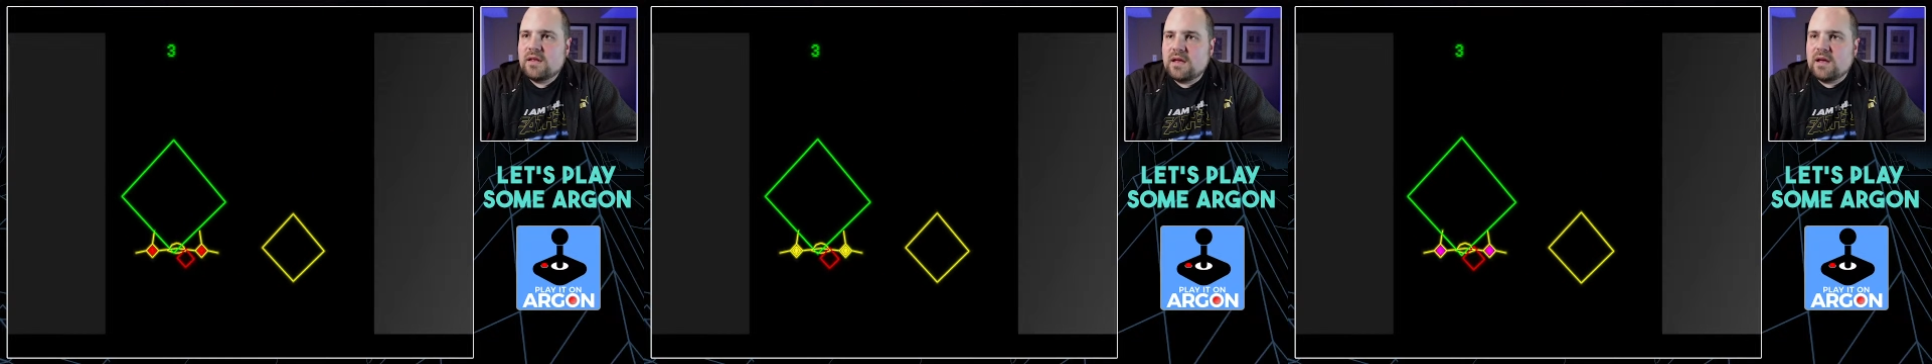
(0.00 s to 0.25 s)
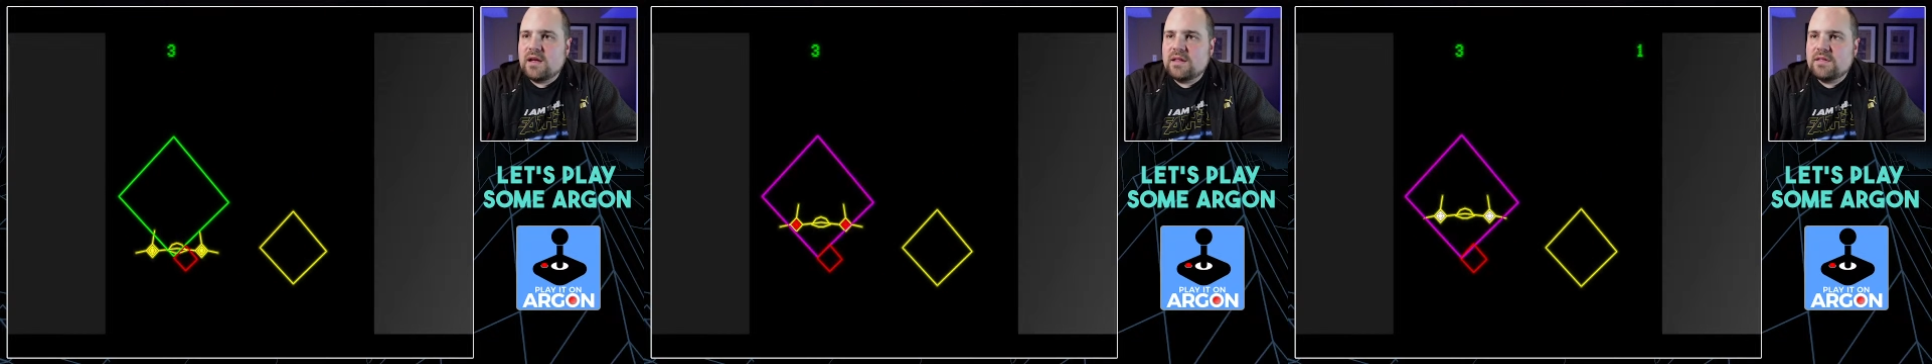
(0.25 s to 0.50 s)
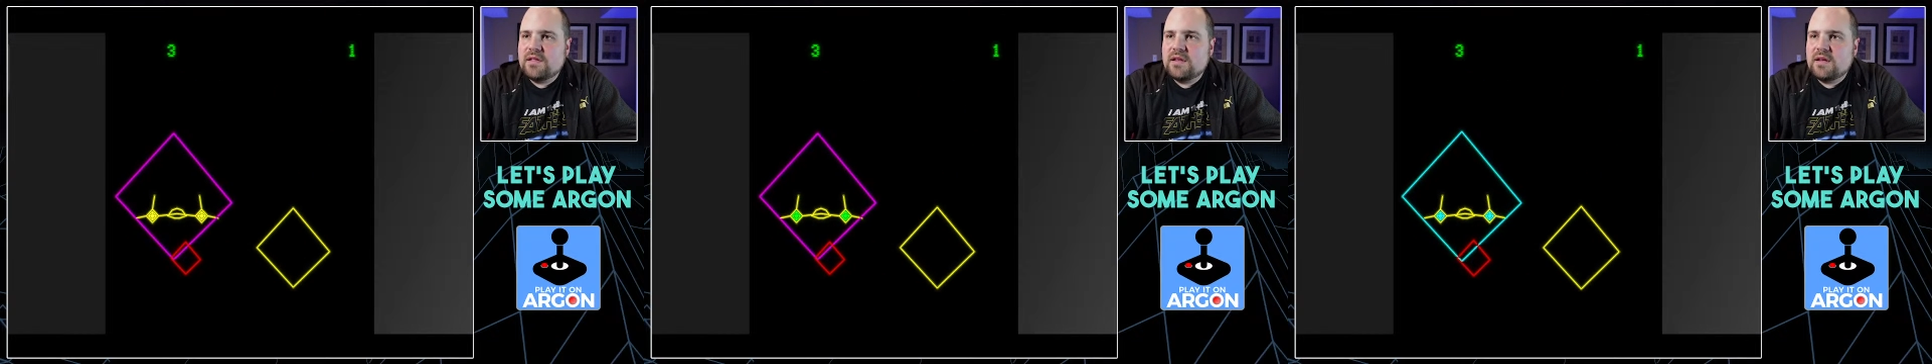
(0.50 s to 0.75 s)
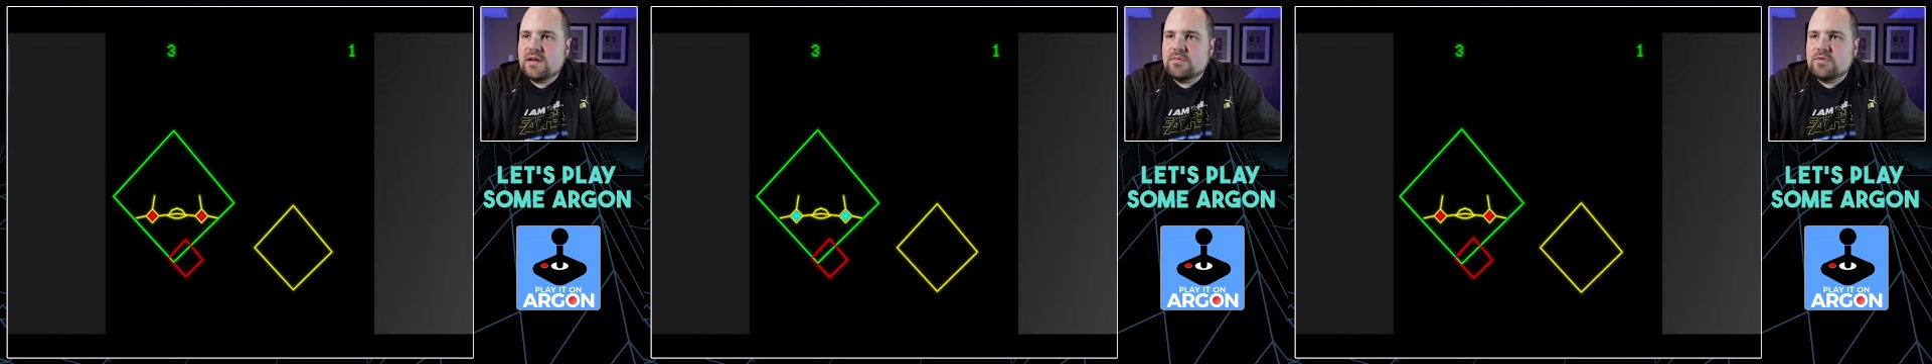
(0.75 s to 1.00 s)
Yeah, I
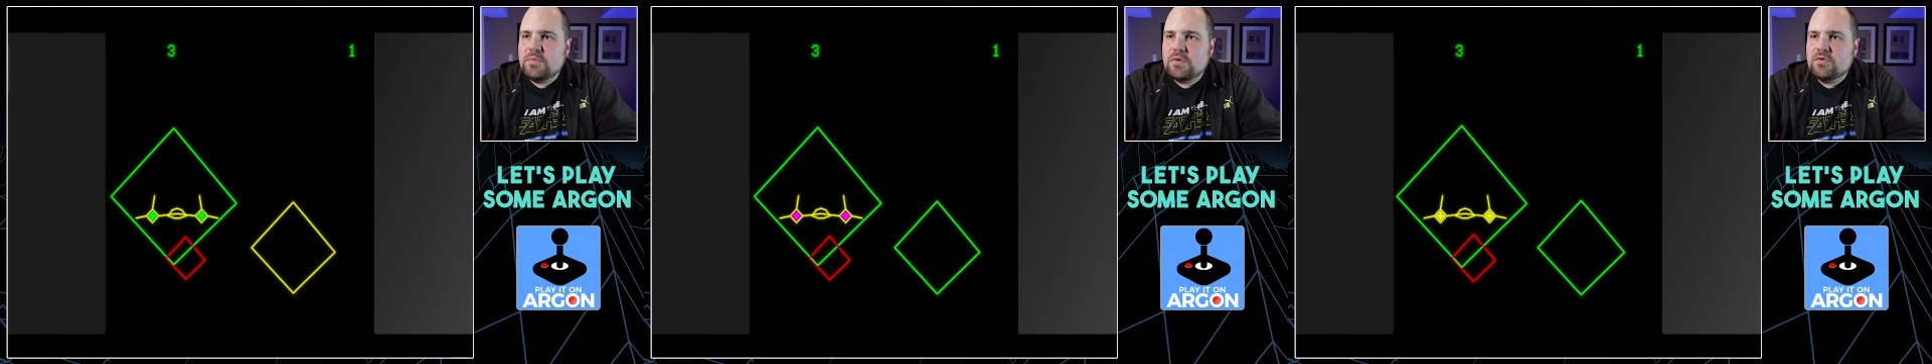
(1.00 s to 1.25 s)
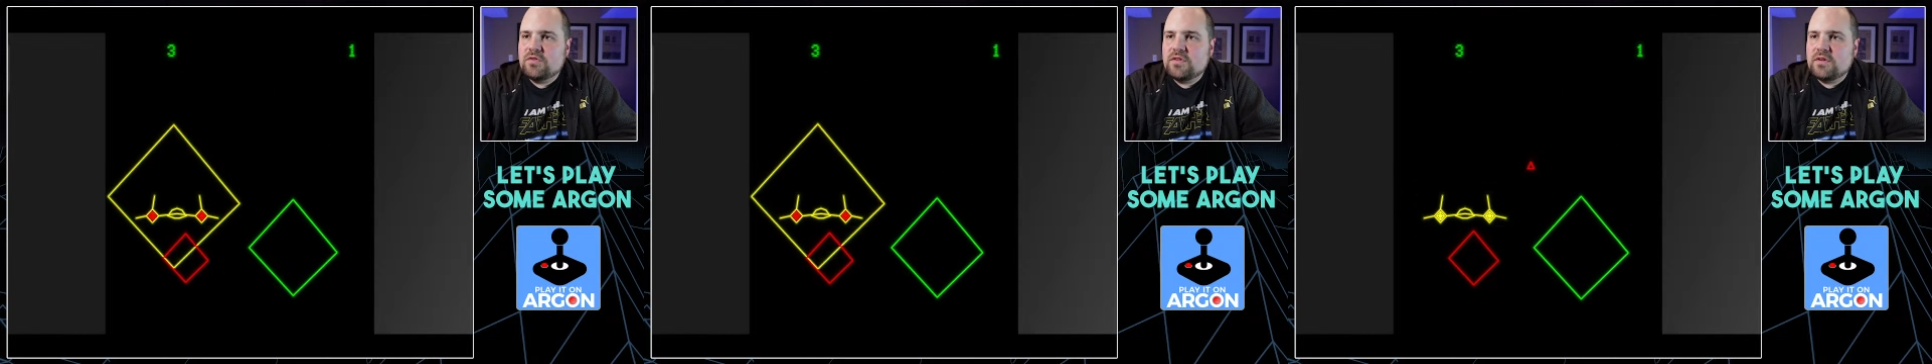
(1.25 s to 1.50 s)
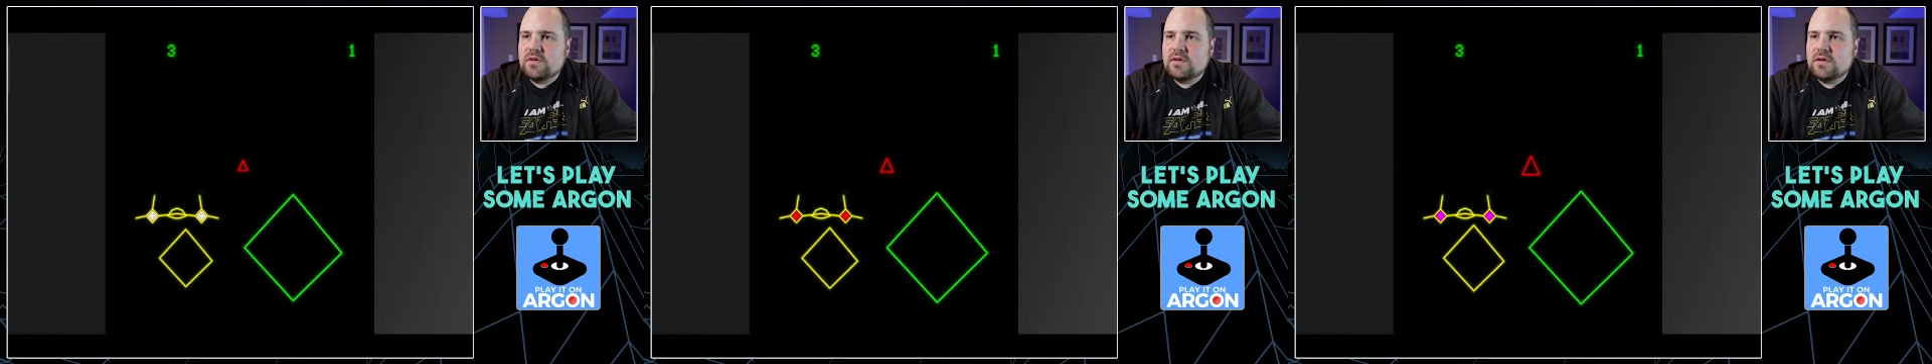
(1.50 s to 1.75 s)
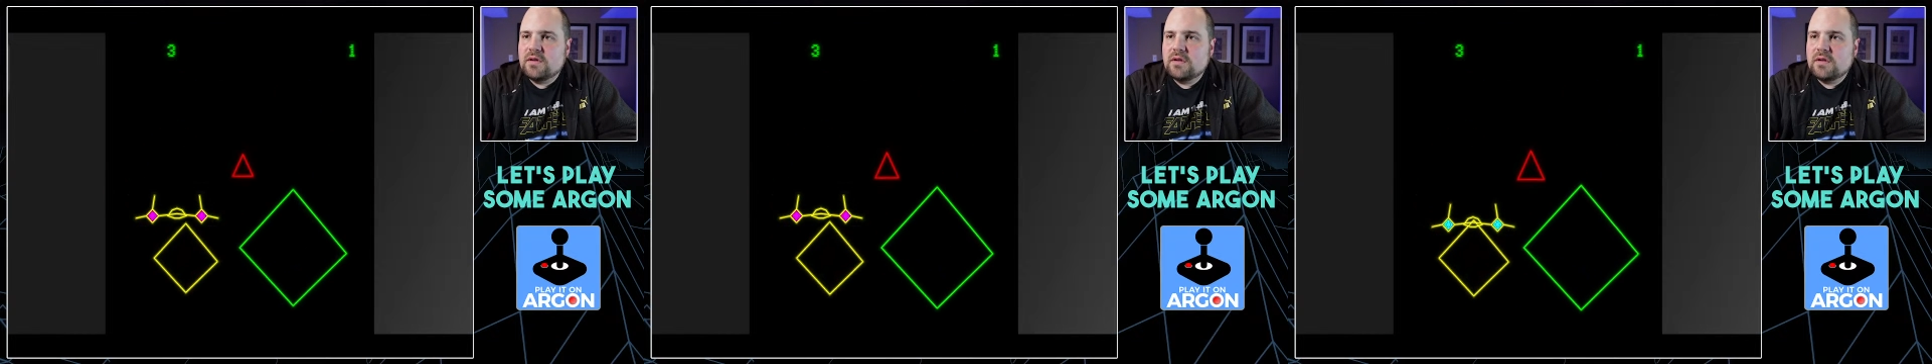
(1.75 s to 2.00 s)
think I'm supposed
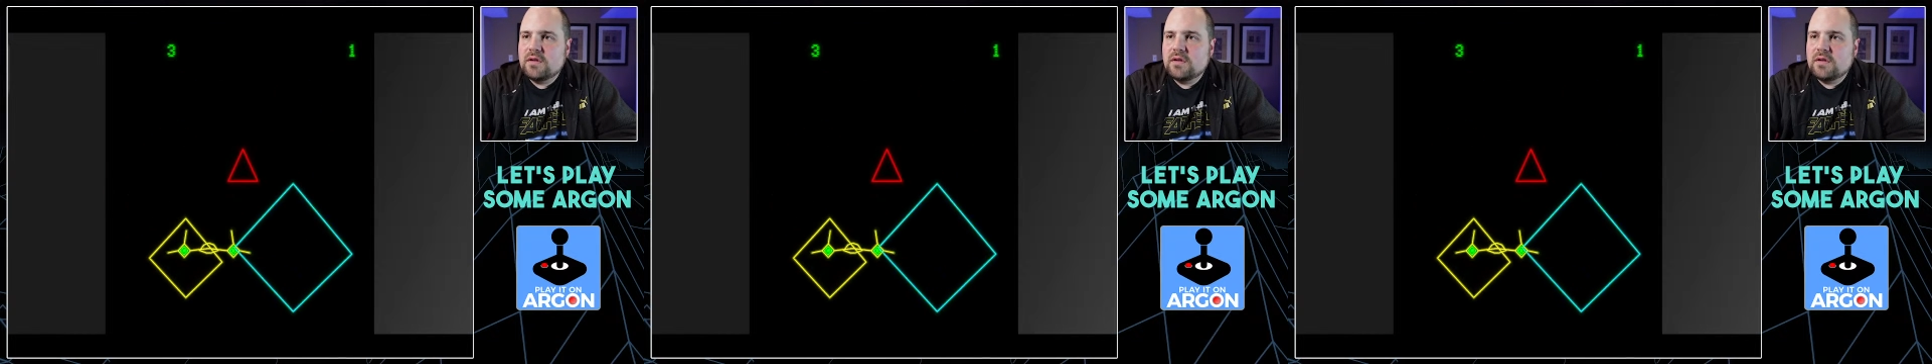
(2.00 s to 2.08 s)
to...